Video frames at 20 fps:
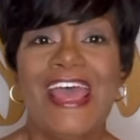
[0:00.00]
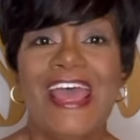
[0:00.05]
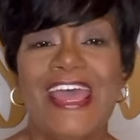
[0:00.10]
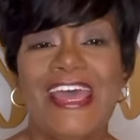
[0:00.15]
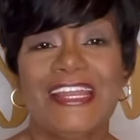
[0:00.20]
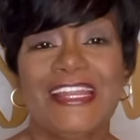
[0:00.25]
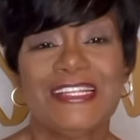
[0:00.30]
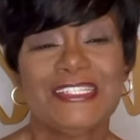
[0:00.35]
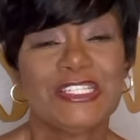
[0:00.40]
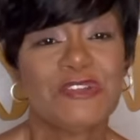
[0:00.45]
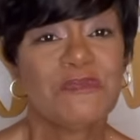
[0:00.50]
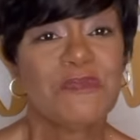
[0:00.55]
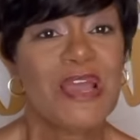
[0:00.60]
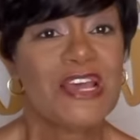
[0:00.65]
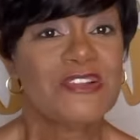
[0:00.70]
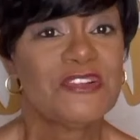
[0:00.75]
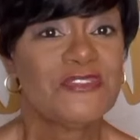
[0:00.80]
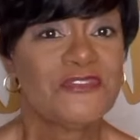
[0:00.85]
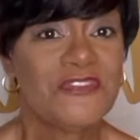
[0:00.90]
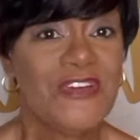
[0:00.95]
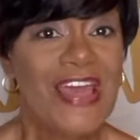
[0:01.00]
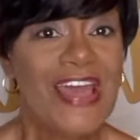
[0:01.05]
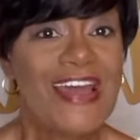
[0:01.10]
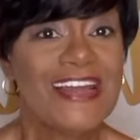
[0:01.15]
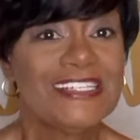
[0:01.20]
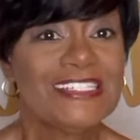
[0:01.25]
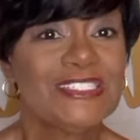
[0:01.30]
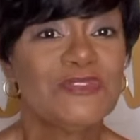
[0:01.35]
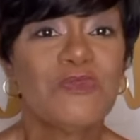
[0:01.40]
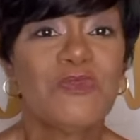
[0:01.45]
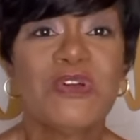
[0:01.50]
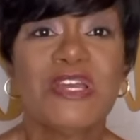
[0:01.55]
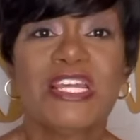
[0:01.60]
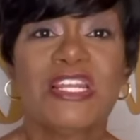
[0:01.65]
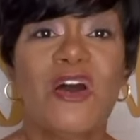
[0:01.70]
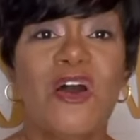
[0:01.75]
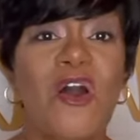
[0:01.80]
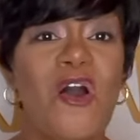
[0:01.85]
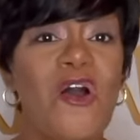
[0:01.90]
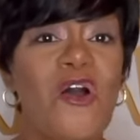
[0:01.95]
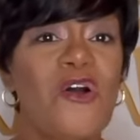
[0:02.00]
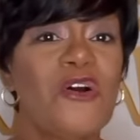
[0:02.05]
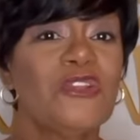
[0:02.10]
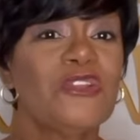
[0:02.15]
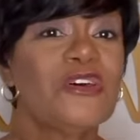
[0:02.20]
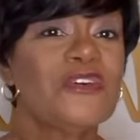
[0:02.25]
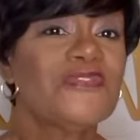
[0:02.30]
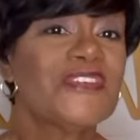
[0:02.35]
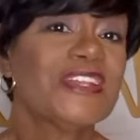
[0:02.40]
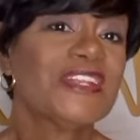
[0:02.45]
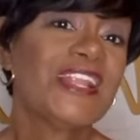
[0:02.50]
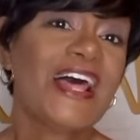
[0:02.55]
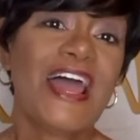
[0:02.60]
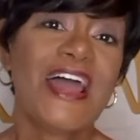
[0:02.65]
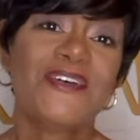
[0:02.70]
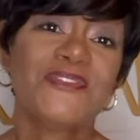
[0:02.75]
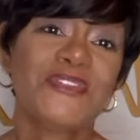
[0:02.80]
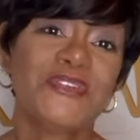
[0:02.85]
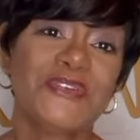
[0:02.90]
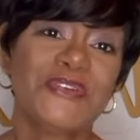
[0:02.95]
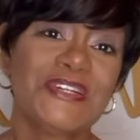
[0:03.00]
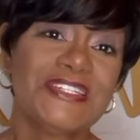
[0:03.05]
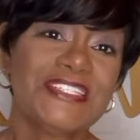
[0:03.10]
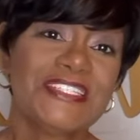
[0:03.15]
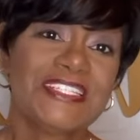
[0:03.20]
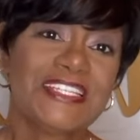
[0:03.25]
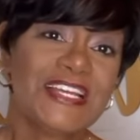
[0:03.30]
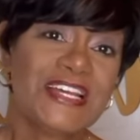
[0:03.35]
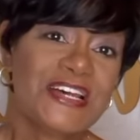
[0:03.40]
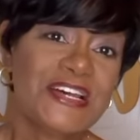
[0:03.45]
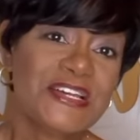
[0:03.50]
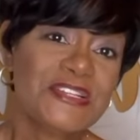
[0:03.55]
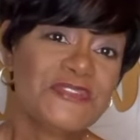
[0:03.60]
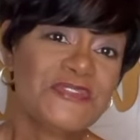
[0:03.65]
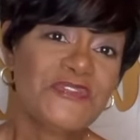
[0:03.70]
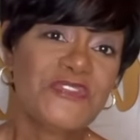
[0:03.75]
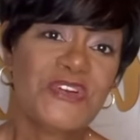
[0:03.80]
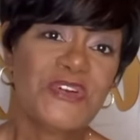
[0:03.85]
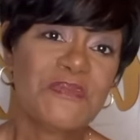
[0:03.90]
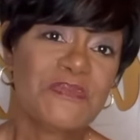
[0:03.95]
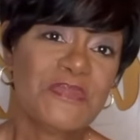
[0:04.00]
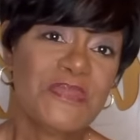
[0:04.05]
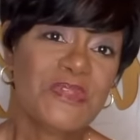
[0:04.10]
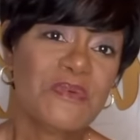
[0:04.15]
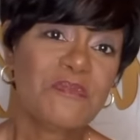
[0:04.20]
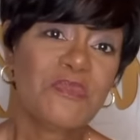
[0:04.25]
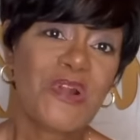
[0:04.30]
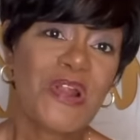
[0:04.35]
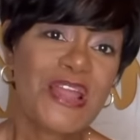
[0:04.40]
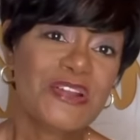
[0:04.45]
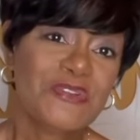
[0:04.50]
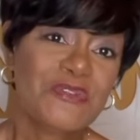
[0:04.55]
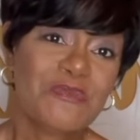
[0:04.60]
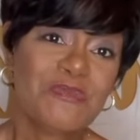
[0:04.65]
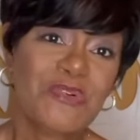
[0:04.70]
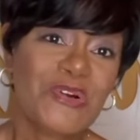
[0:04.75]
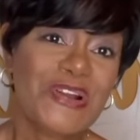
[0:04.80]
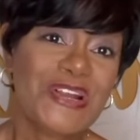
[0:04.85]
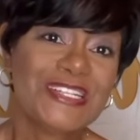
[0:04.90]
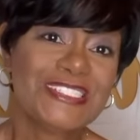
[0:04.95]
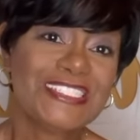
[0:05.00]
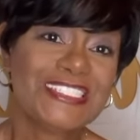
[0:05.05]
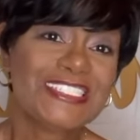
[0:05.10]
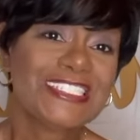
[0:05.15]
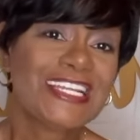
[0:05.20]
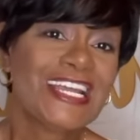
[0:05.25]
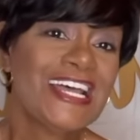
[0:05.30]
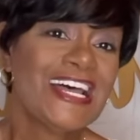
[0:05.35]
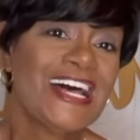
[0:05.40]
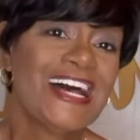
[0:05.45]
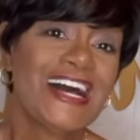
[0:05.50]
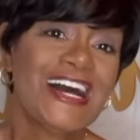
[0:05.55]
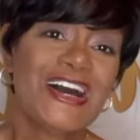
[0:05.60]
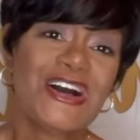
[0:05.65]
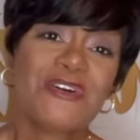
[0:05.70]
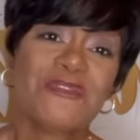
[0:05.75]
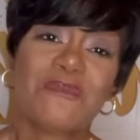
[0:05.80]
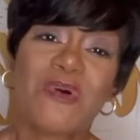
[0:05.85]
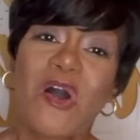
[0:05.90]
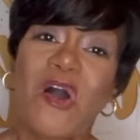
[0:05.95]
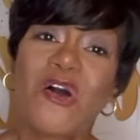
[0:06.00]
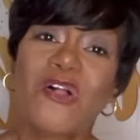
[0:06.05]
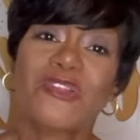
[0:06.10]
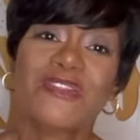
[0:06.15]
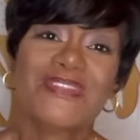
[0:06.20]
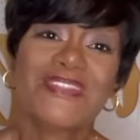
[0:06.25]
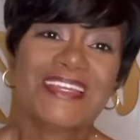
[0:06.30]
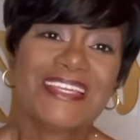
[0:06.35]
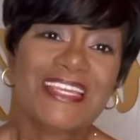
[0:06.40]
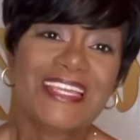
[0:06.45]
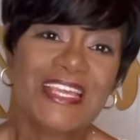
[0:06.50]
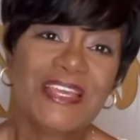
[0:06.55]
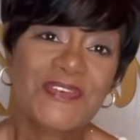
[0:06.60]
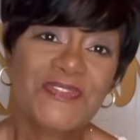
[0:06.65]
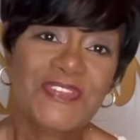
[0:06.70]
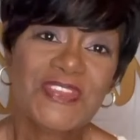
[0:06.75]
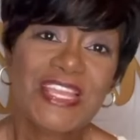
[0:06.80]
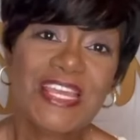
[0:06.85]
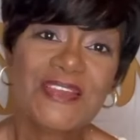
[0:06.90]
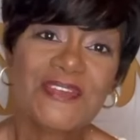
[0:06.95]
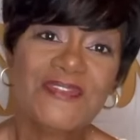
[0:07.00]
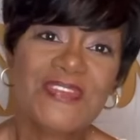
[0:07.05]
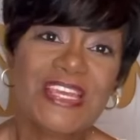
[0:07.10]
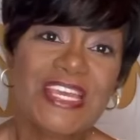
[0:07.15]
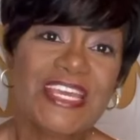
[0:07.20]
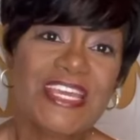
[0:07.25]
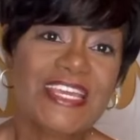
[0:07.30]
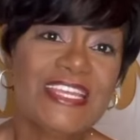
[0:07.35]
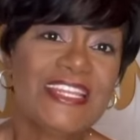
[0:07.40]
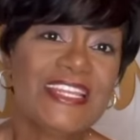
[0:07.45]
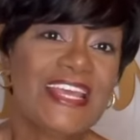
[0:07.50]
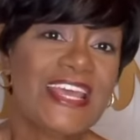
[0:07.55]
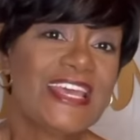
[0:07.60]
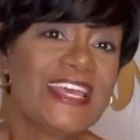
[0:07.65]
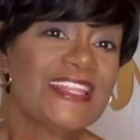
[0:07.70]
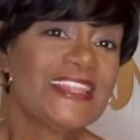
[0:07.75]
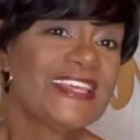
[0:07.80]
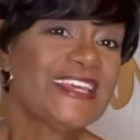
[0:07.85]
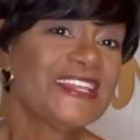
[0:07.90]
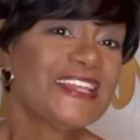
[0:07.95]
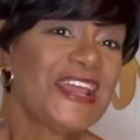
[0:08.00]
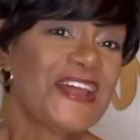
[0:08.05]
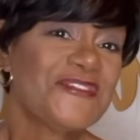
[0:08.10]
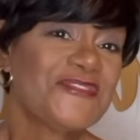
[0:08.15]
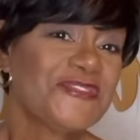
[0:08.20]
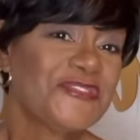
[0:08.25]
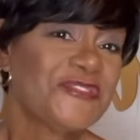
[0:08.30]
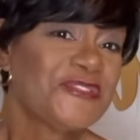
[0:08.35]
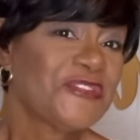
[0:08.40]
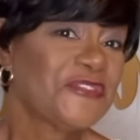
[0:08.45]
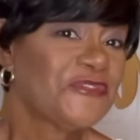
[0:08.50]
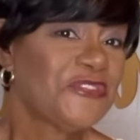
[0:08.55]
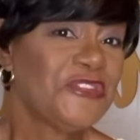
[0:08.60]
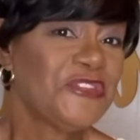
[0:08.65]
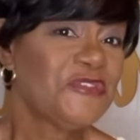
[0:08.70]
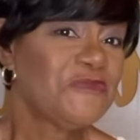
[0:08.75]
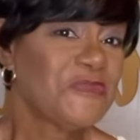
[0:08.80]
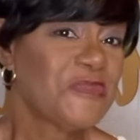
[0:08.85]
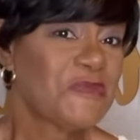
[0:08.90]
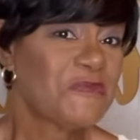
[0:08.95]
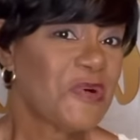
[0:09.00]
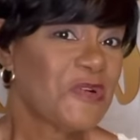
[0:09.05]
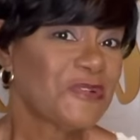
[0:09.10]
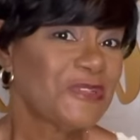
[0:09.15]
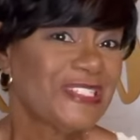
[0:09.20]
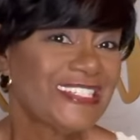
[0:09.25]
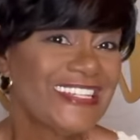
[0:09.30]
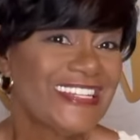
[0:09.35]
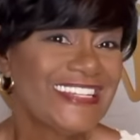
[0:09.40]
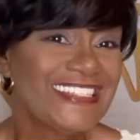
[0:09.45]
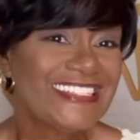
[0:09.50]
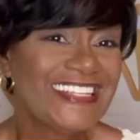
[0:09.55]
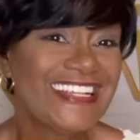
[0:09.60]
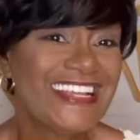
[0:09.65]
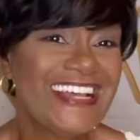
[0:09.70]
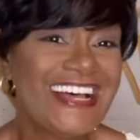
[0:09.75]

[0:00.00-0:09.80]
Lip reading: And as a matter of fact, when all of the laughter is done from the bridal brunch, all of the gift giving, and then after a few mimosas,